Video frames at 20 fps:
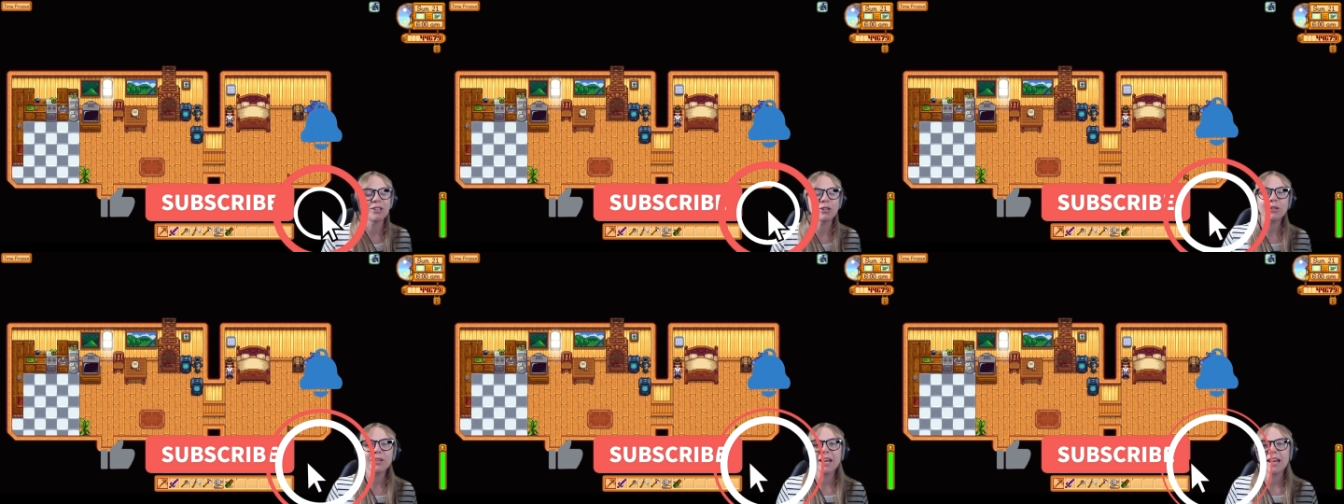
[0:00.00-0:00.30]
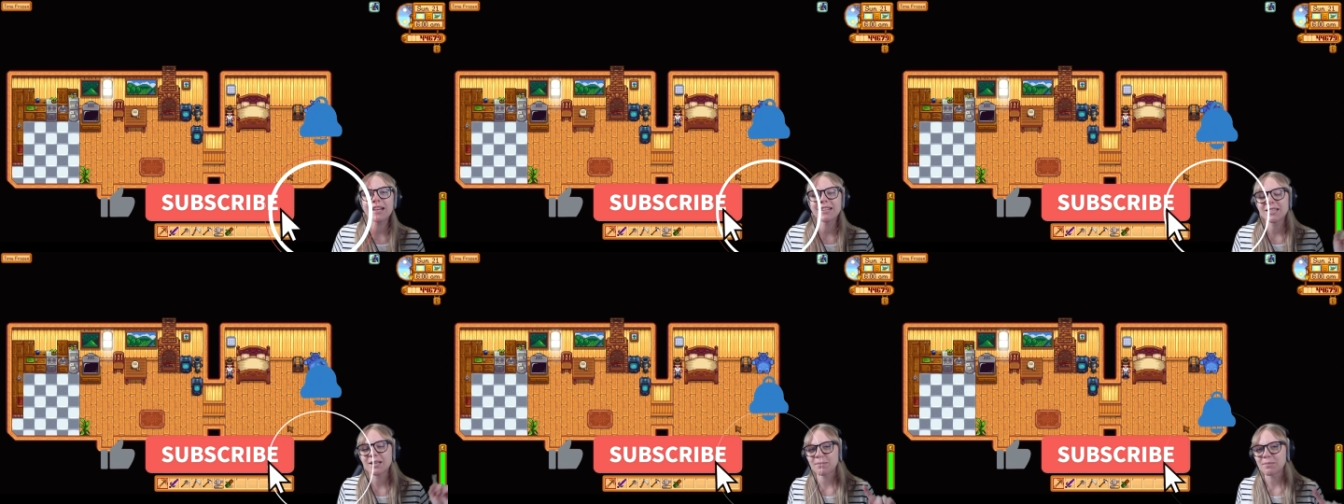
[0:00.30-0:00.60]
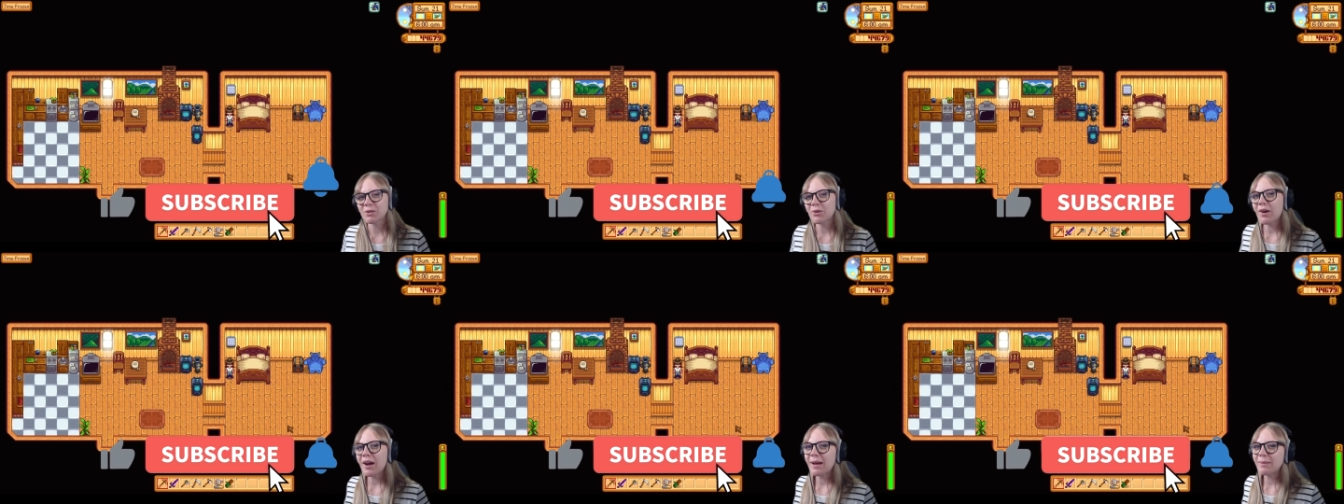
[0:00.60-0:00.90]
You can
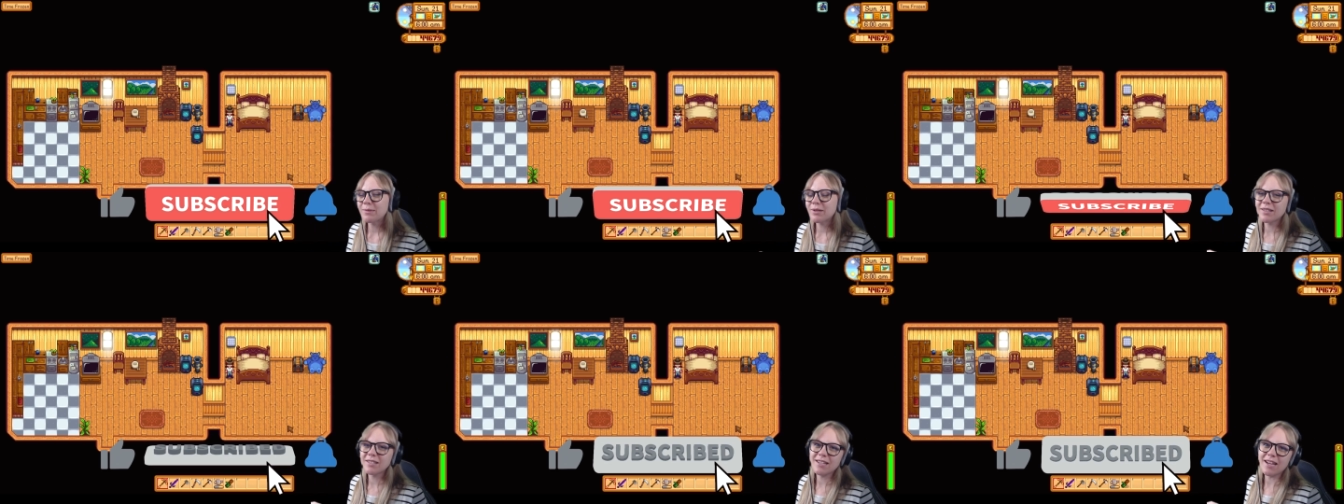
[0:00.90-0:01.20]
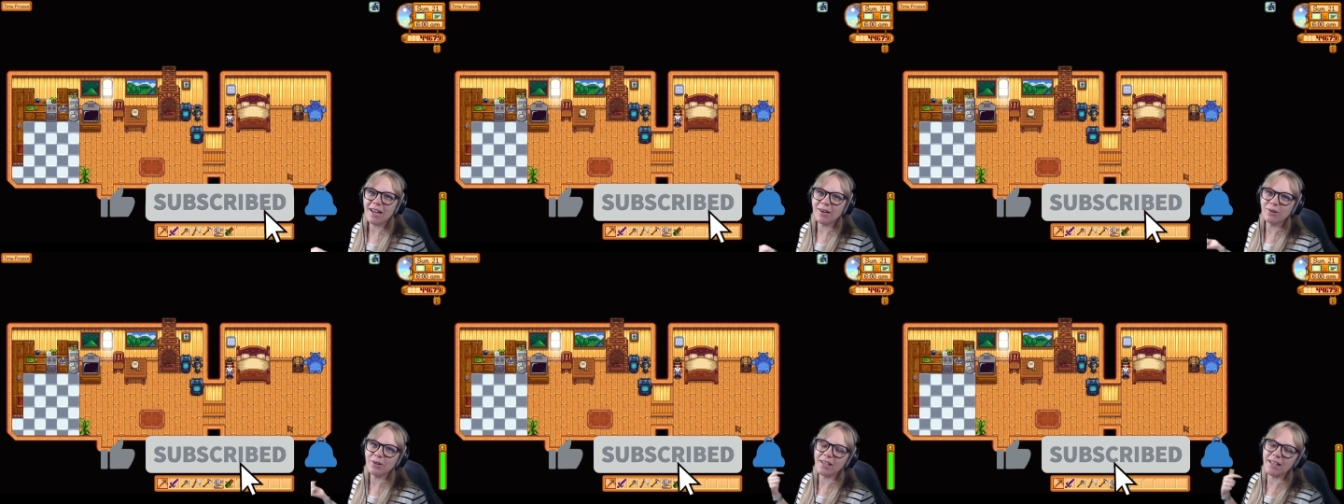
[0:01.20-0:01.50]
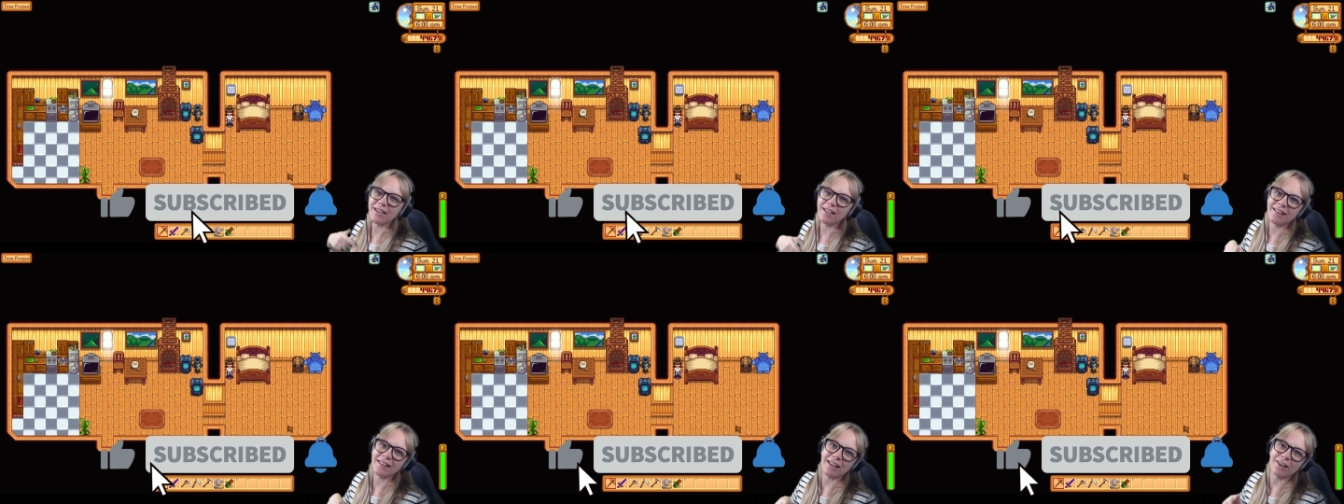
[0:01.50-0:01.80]
subscribe to the channel. You
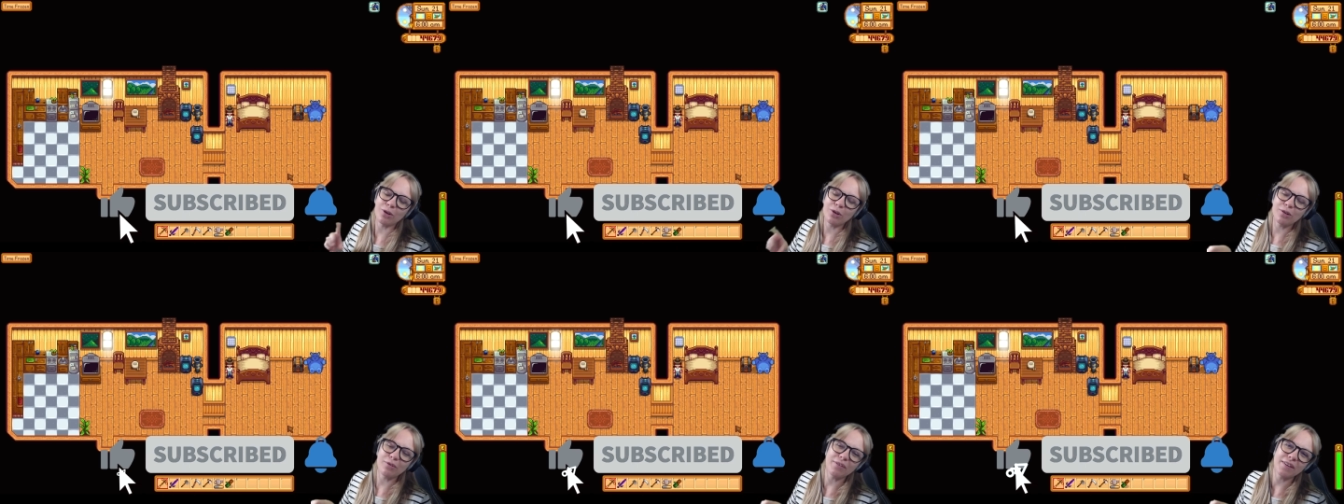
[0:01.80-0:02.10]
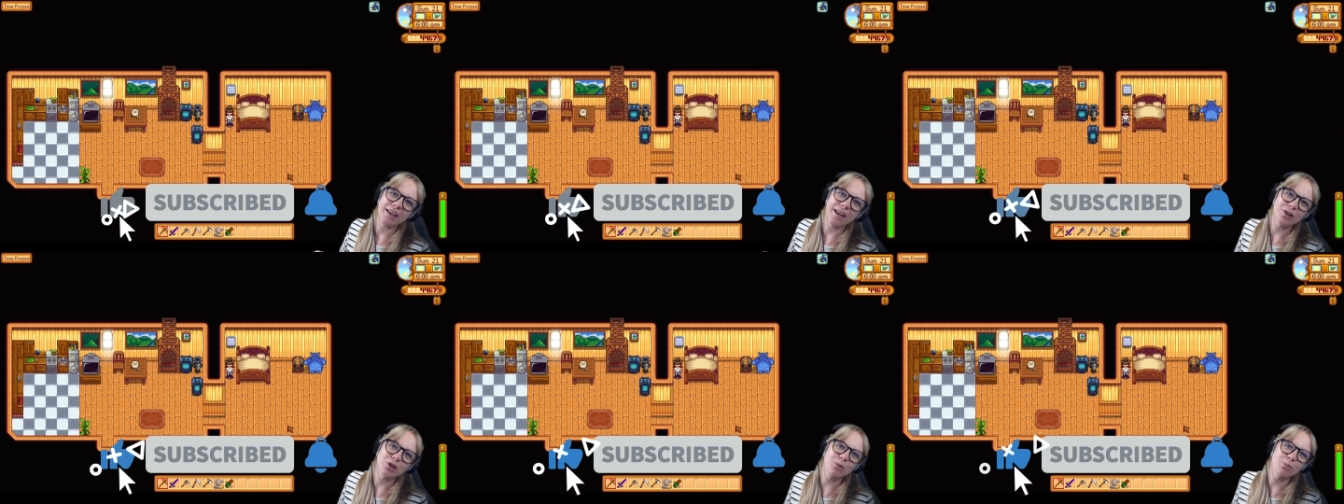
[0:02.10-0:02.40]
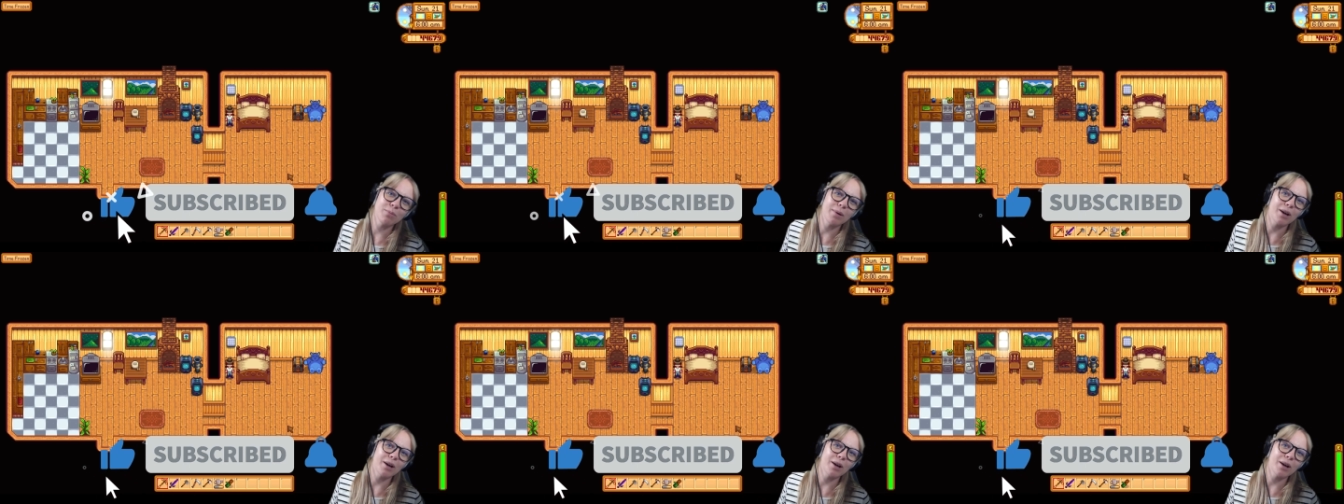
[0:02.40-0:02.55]
can hit that notification